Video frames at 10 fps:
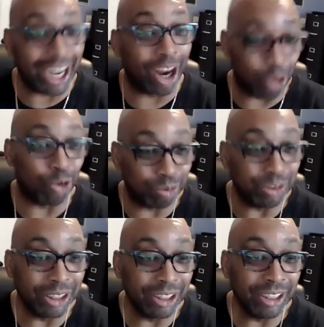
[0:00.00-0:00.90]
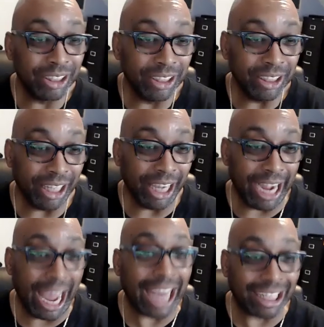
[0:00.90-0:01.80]
home. And
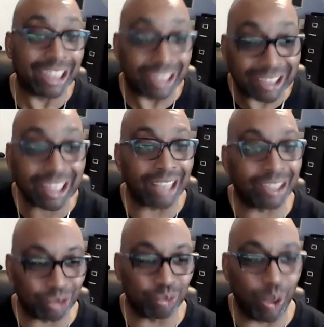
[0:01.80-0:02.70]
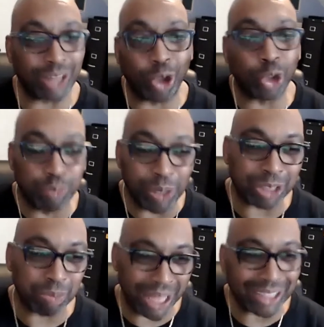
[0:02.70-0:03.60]
I had to discuss what those
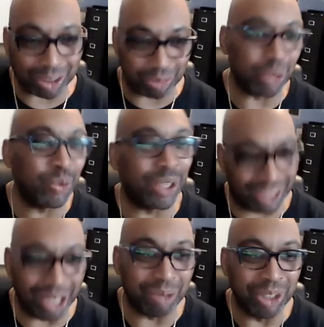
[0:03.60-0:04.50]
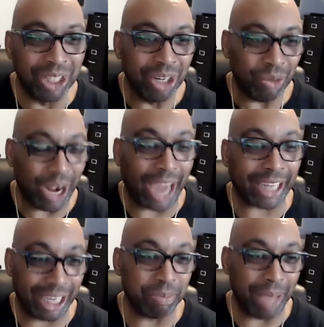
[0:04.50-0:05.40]
books meant to me with them when I
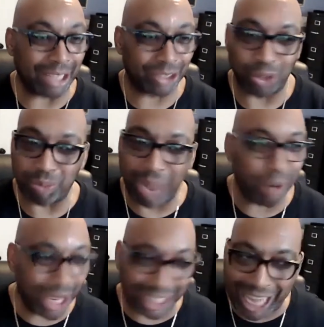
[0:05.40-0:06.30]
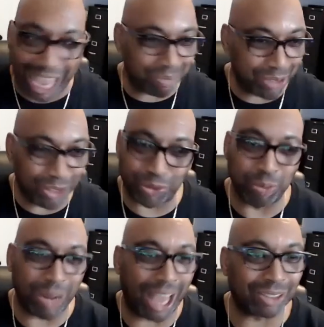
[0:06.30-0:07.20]
came back. So my awakening happened a few
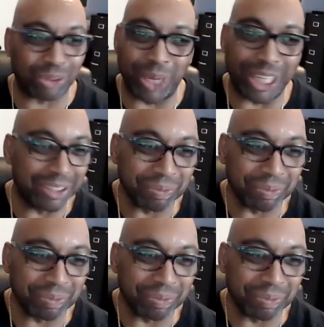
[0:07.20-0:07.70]
blocks away.